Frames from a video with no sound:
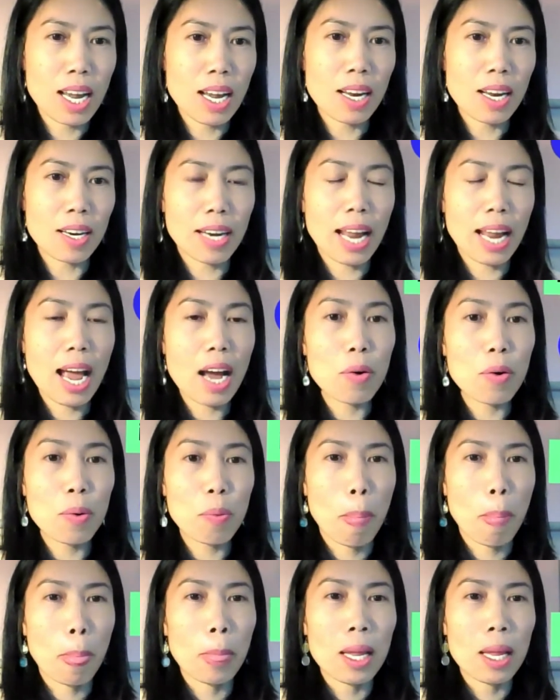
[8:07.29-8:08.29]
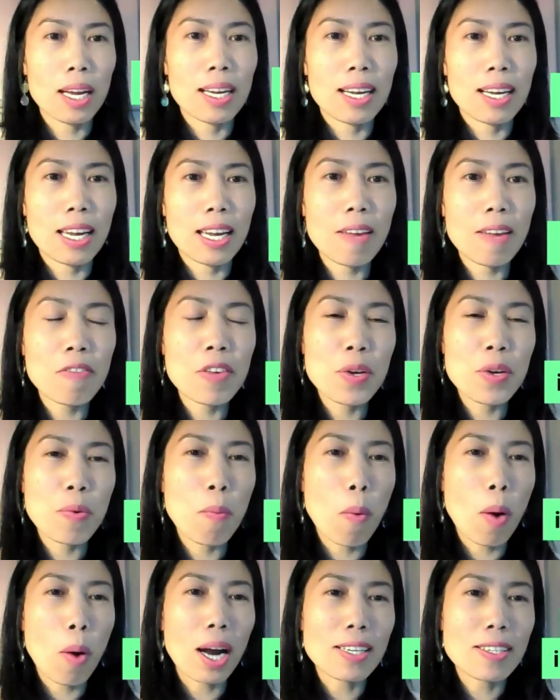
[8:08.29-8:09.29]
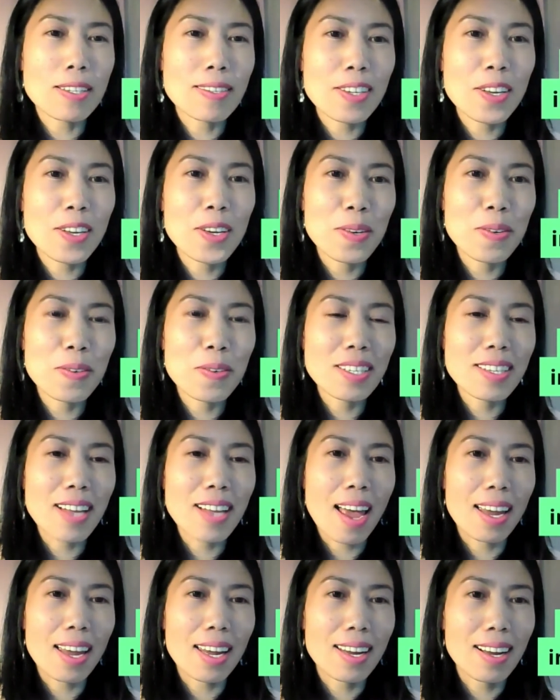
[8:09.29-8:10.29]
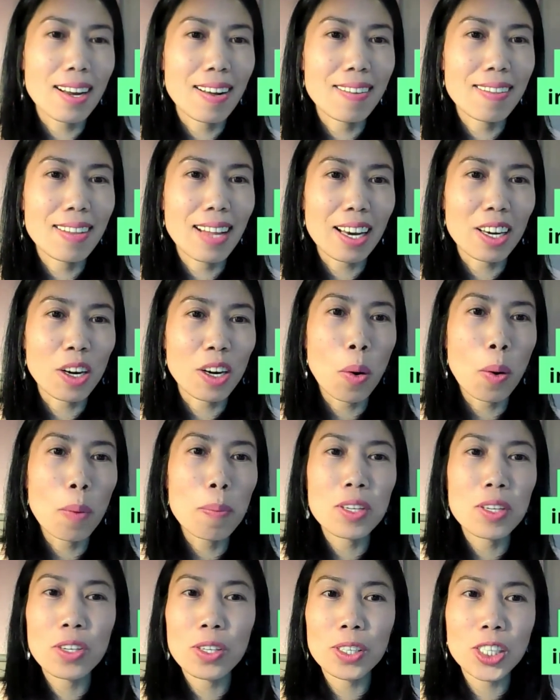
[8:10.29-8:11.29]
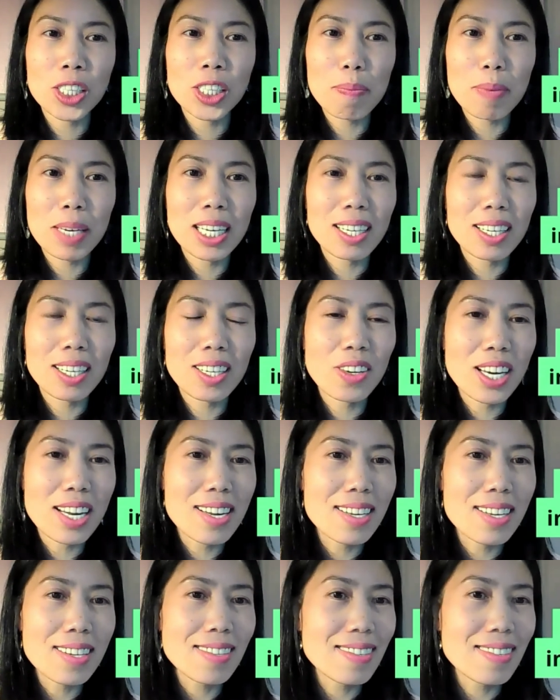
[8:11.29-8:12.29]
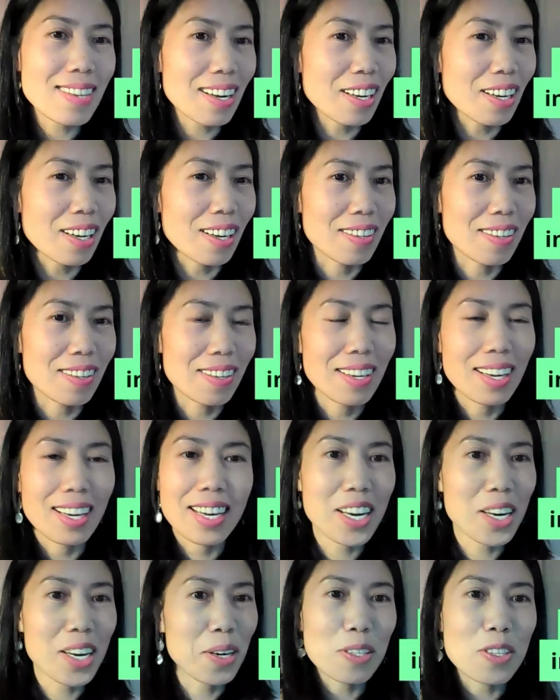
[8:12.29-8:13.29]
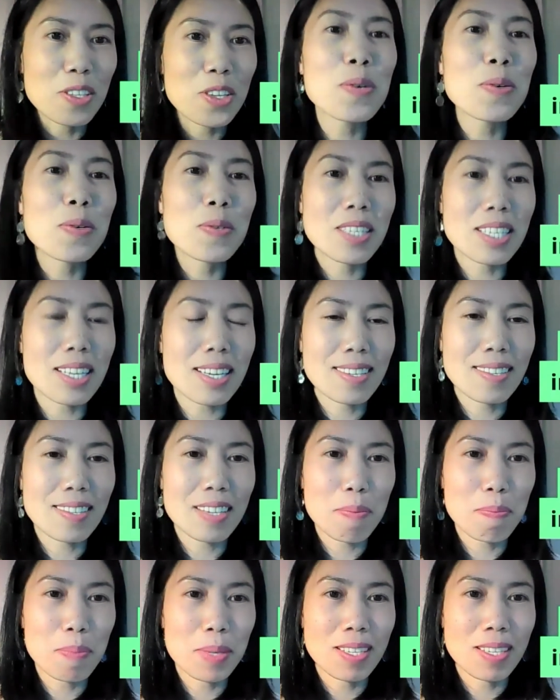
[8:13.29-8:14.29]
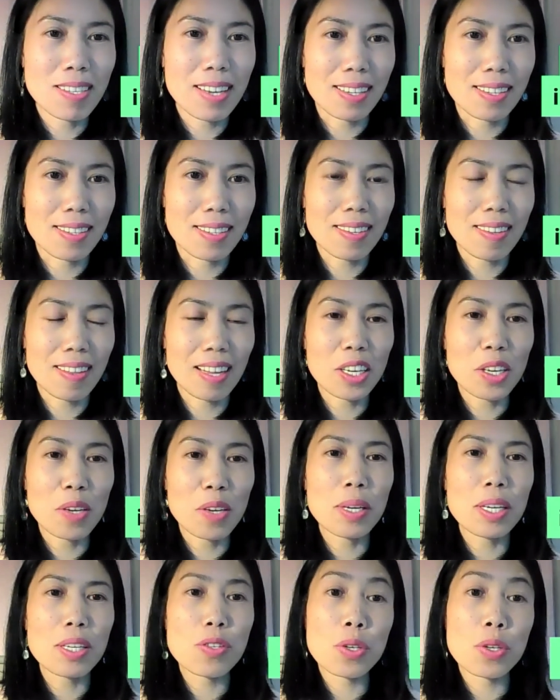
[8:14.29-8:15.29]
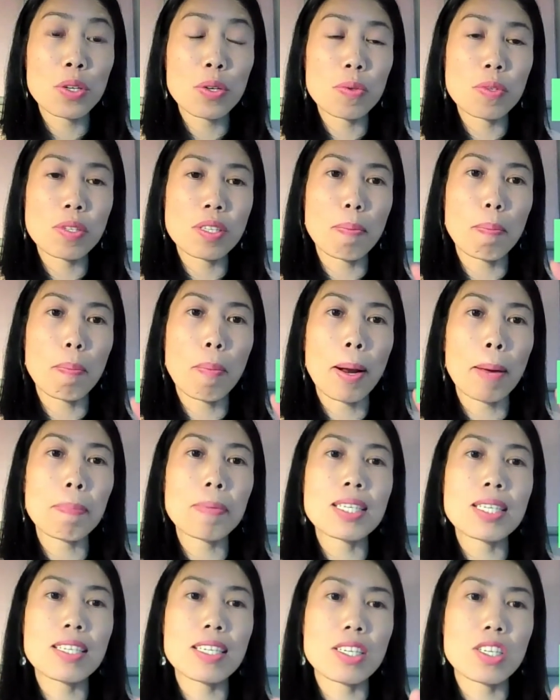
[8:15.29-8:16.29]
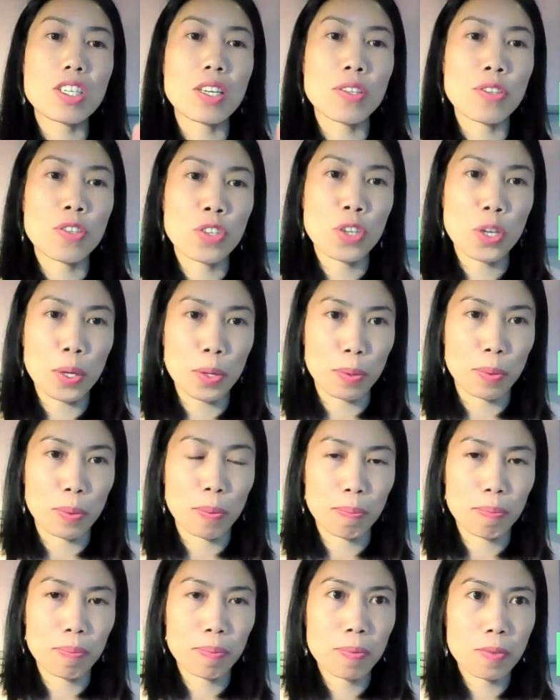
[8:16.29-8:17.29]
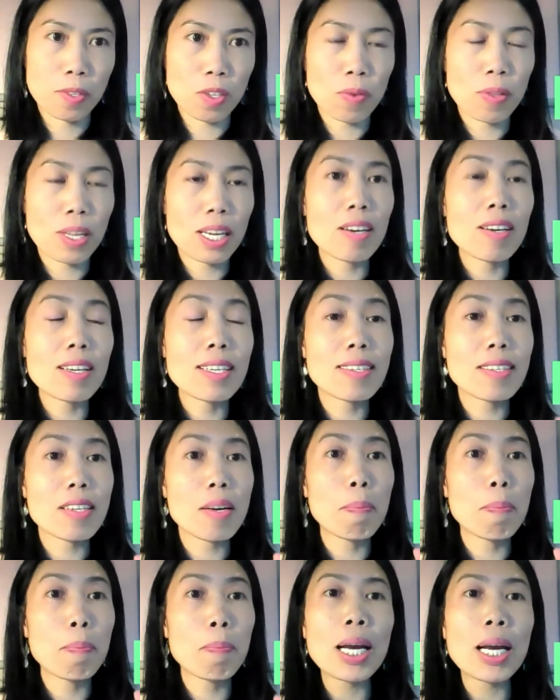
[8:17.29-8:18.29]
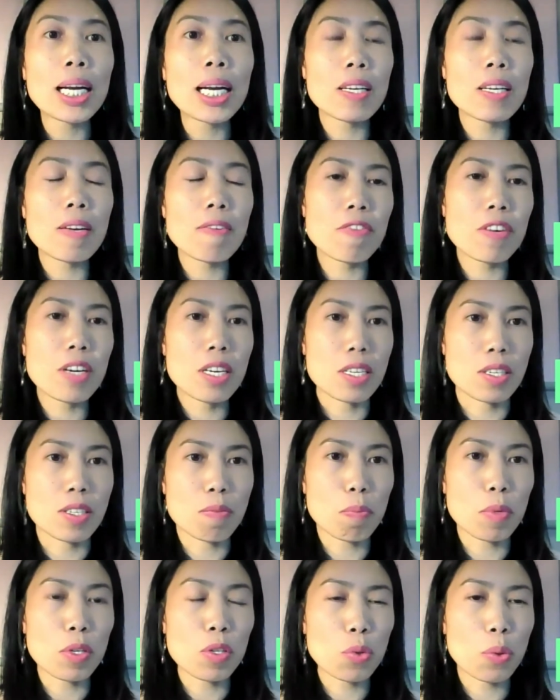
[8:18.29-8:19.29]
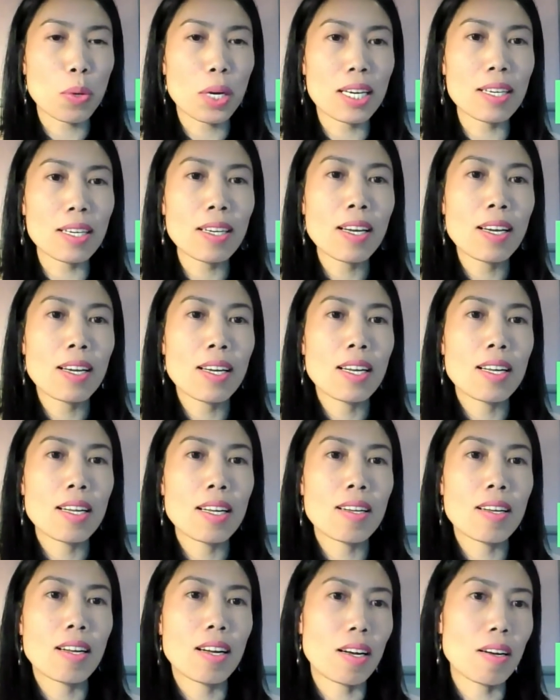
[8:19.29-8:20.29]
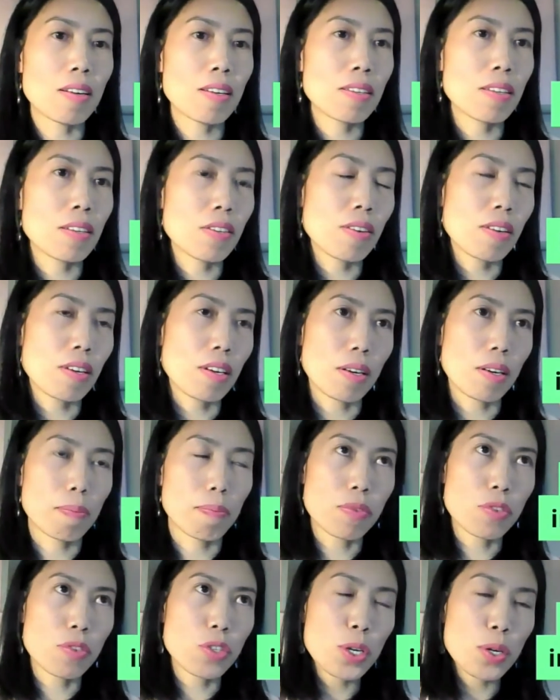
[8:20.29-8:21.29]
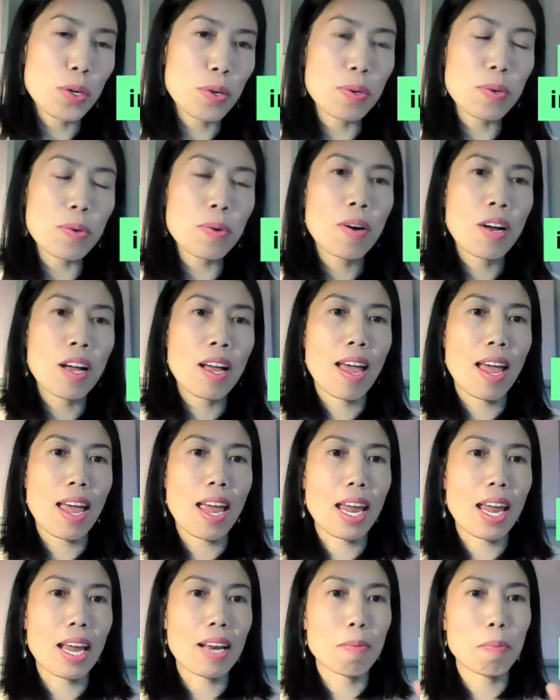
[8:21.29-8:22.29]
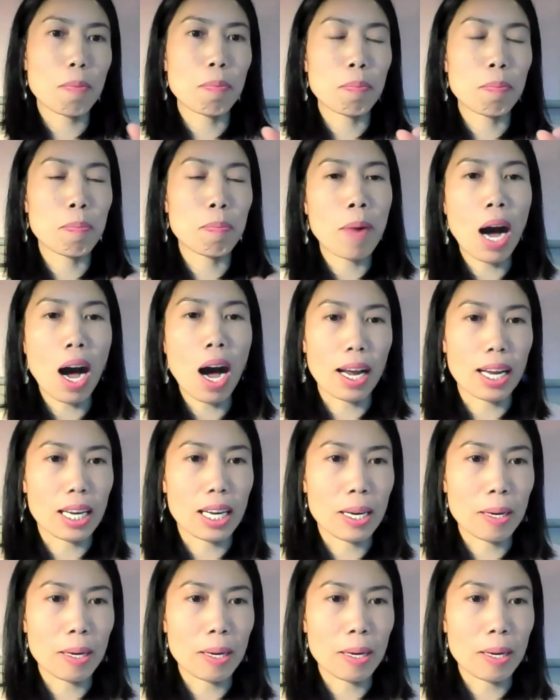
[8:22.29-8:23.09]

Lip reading: Now, if you want to say that home ownership increased here to 60%, then you need to use the preposition to. So there is a big difference between to and by.